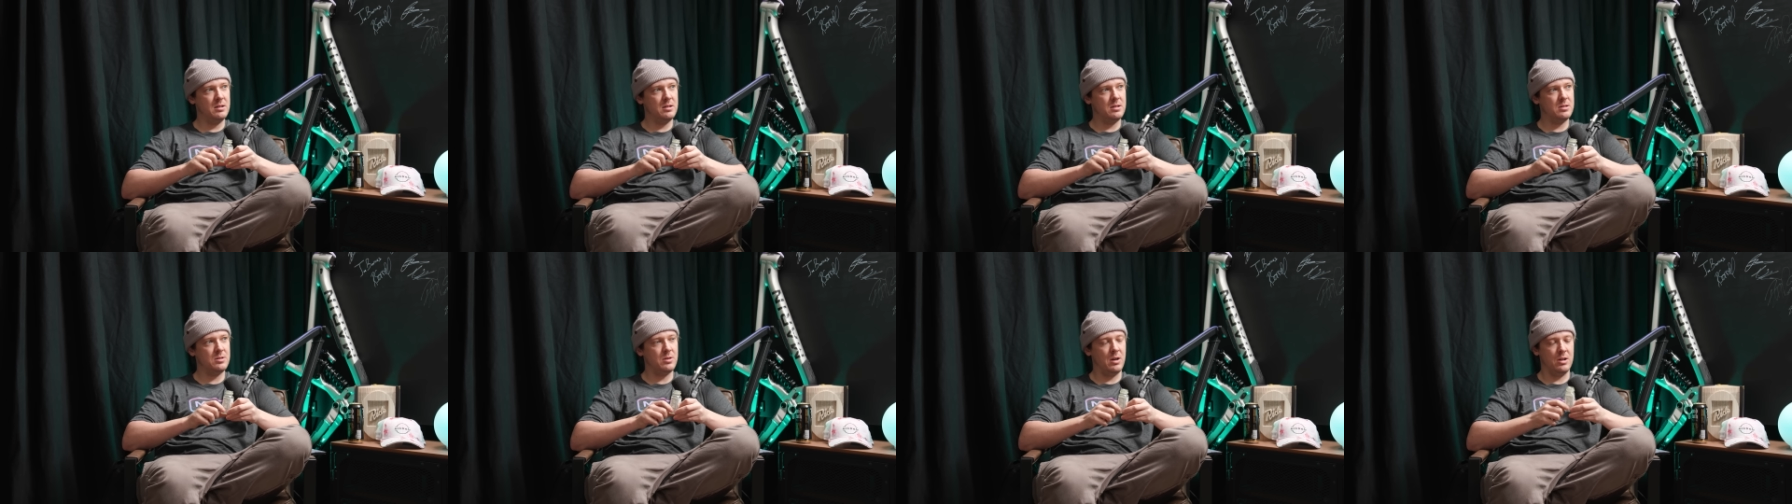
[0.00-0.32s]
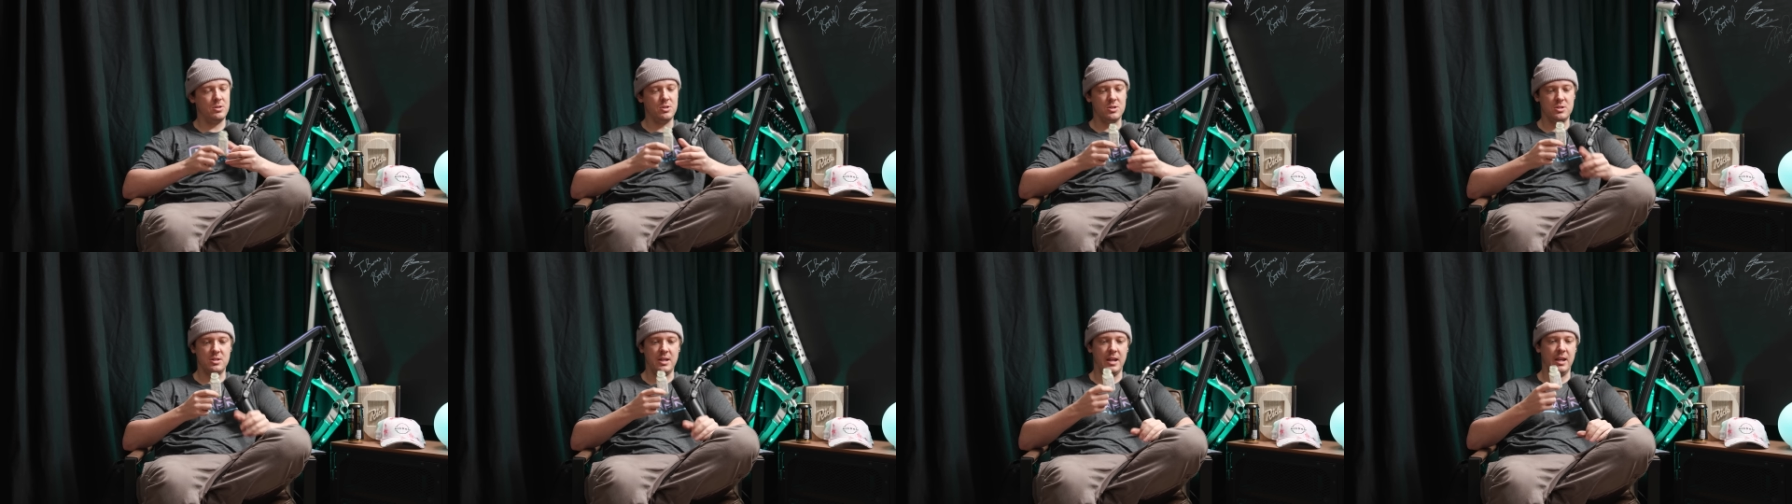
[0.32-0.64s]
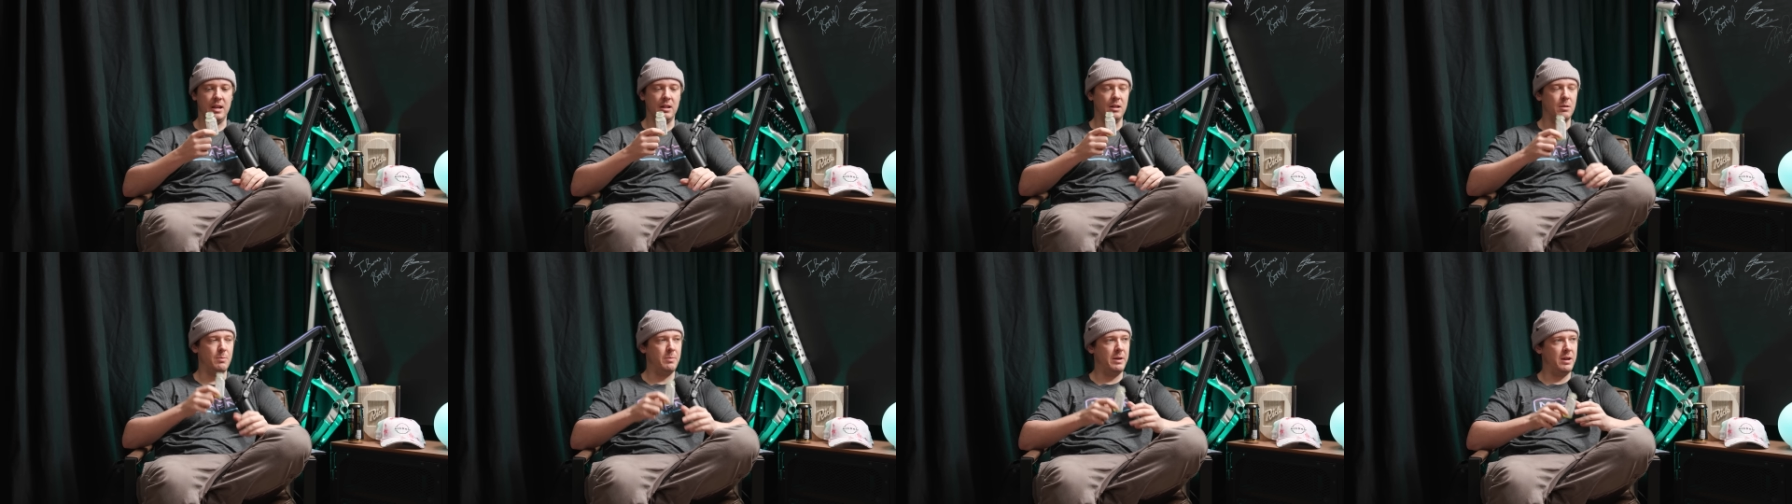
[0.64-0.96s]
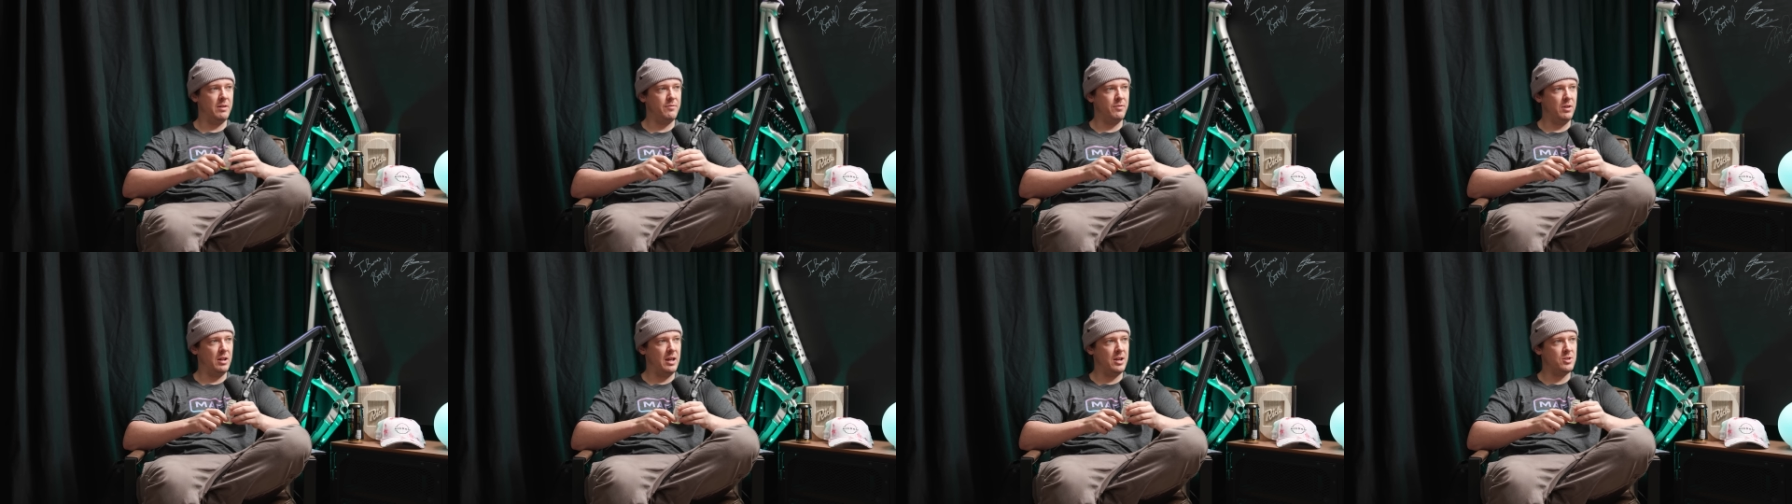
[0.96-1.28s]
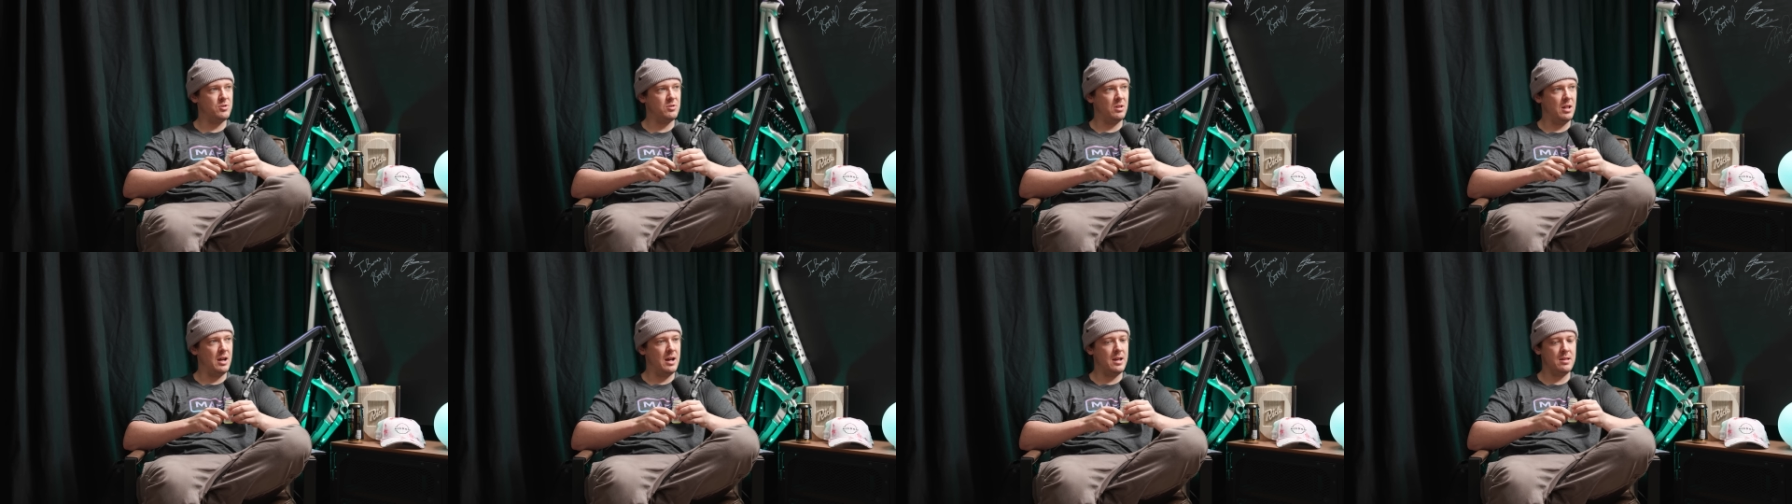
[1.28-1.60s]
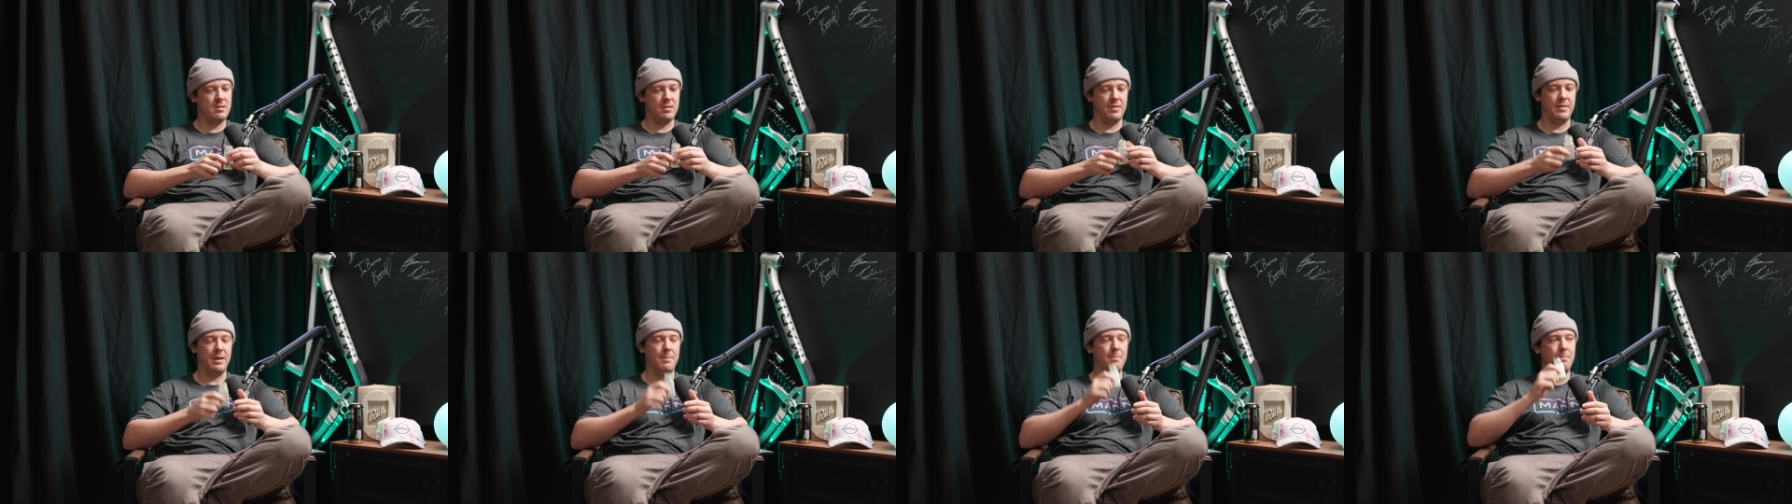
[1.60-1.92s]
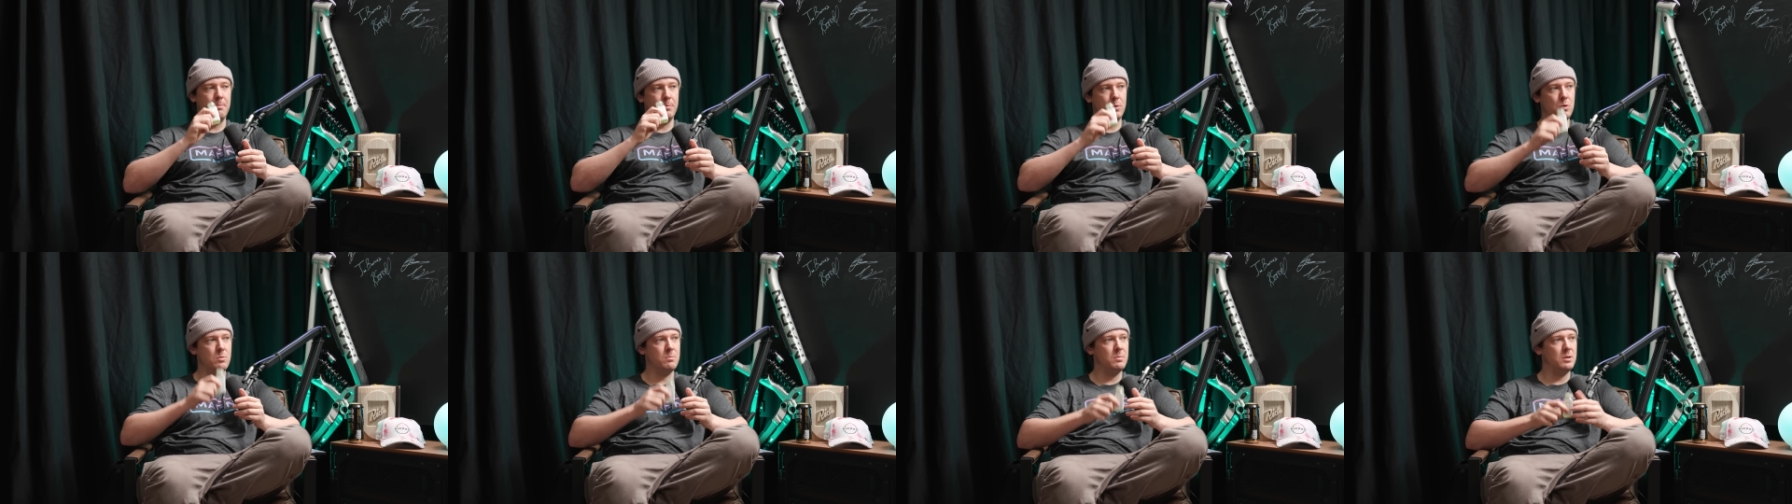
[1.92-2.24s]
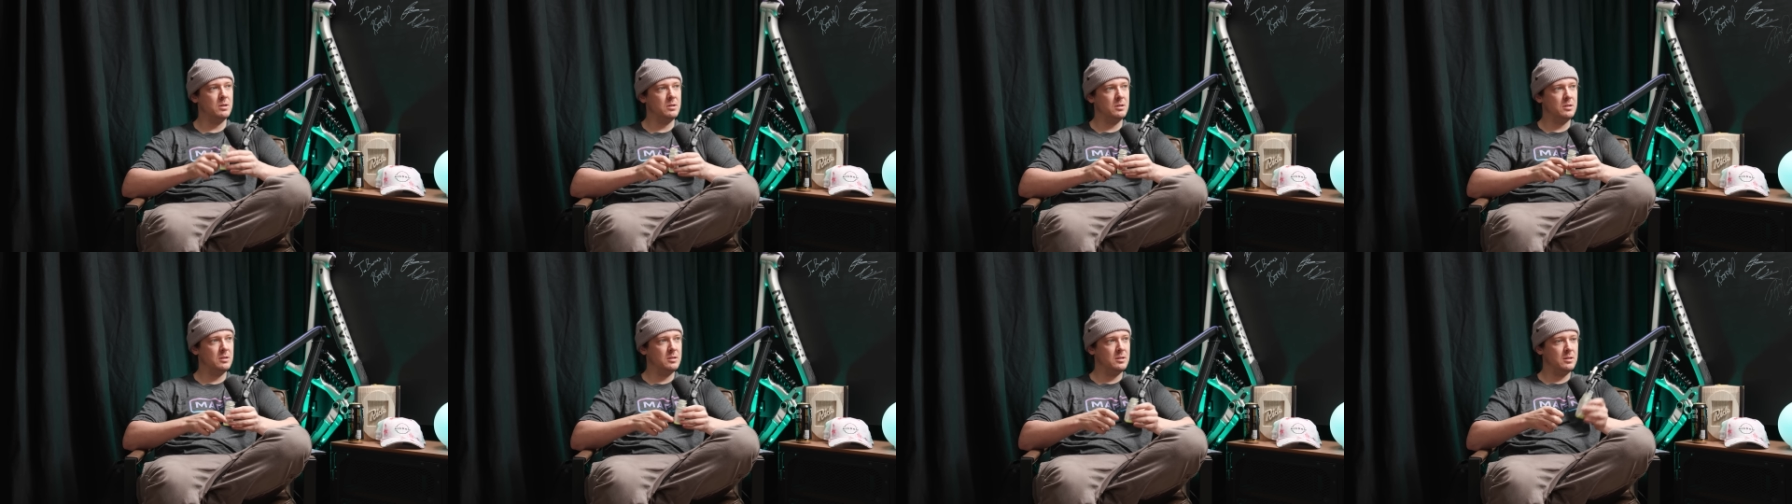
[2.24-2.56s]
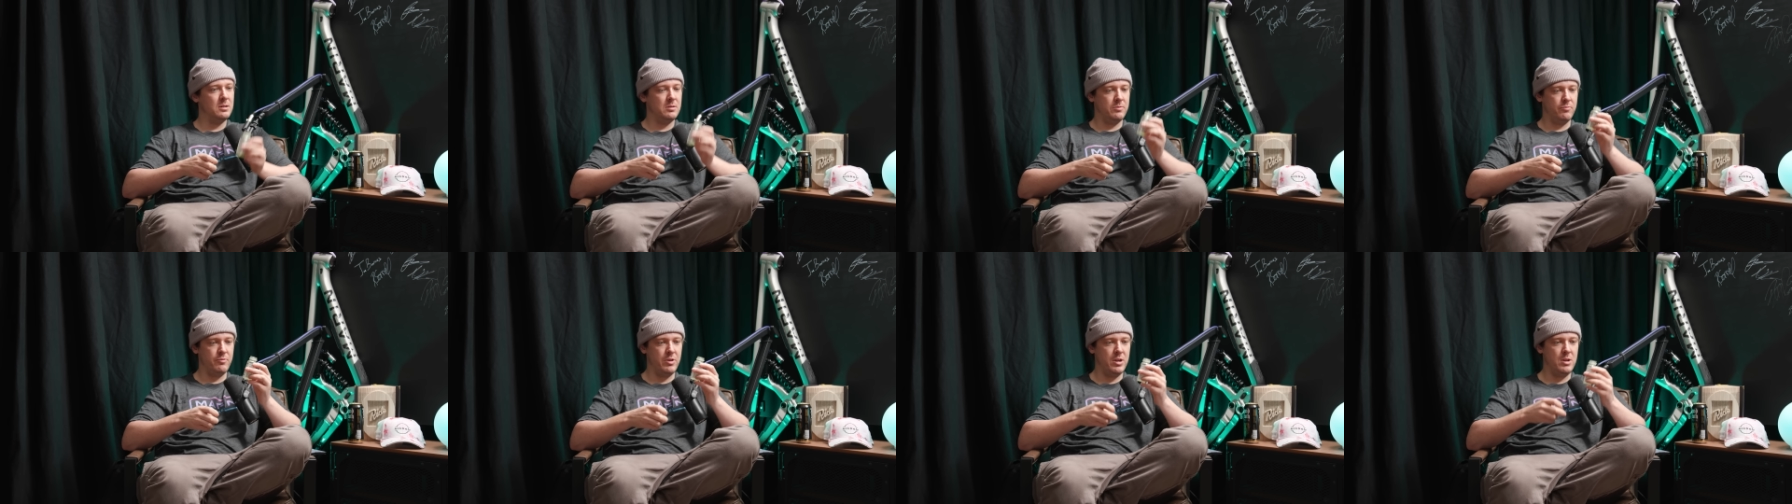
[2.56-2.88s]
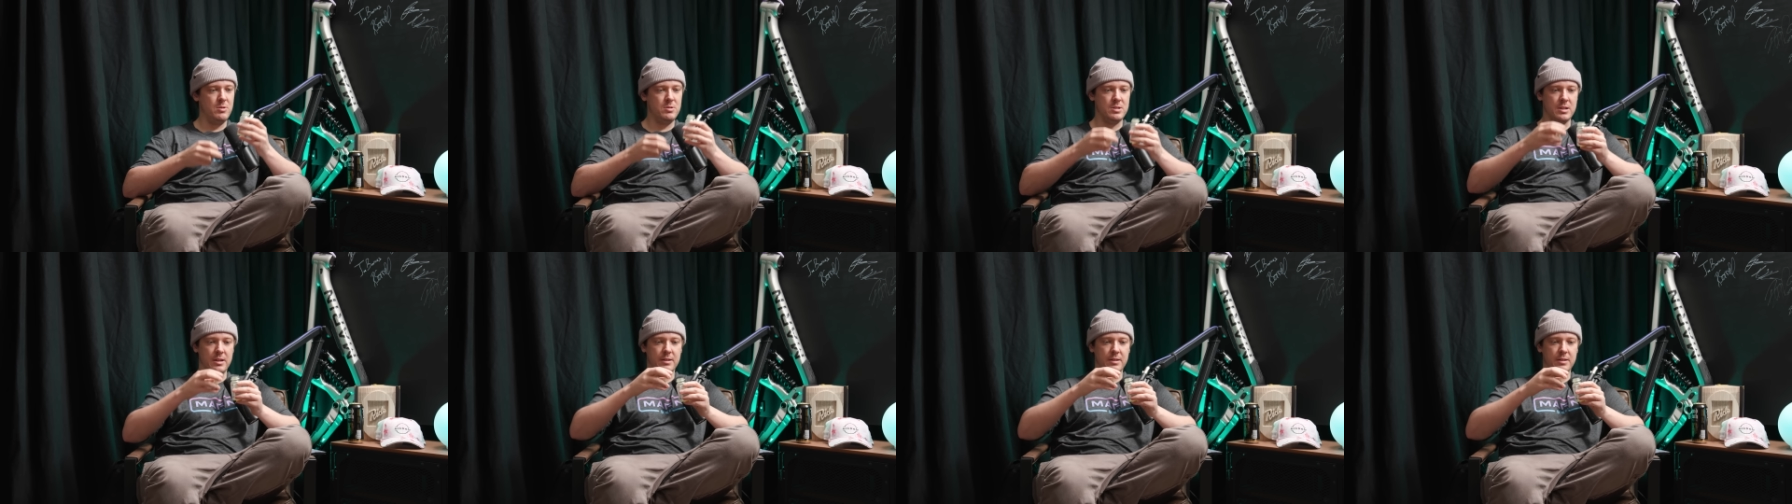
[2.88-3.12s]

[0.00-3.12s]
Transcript: So I just take a little bit of electrolytes and then, boom, reuse